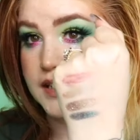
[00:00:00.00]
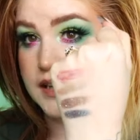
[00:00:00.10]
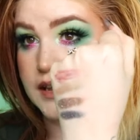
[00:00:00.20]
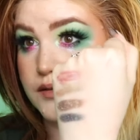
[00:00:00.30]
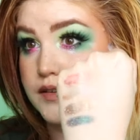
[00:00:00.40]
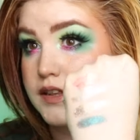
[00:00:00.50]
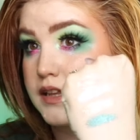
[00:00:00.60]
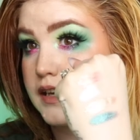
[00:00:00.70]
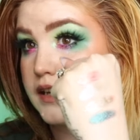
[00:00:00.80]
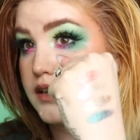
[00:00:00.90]
Like, I don't even
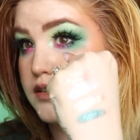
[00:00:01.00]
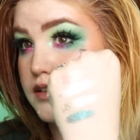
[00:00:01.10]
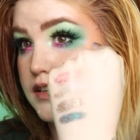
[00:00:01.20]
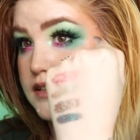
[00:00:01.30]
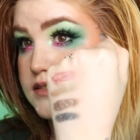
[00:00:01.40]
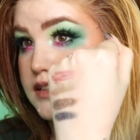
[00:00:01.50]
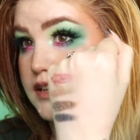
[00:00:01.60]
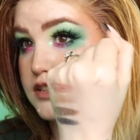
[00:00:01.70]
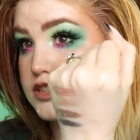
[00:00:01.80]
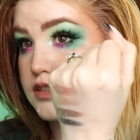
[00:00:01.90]
think you're gonna see
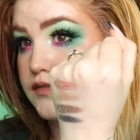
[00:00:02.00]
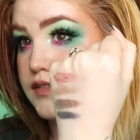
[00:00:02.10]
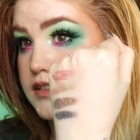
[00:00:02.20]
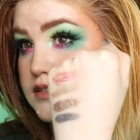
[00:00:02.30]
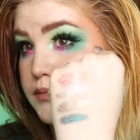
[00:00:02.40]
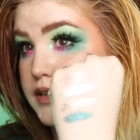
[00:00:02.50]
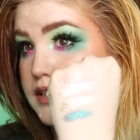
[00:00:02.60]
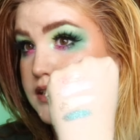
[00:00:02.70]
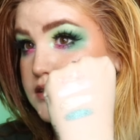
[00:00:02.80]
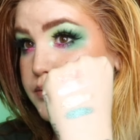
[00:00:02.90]
the shift in some of
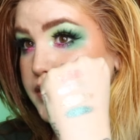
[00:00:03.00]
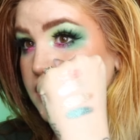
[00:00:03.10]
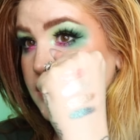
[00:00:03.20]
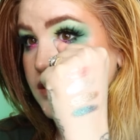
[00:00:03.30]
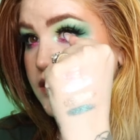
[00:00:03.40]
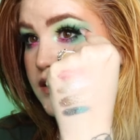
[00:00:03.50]
these, but oh,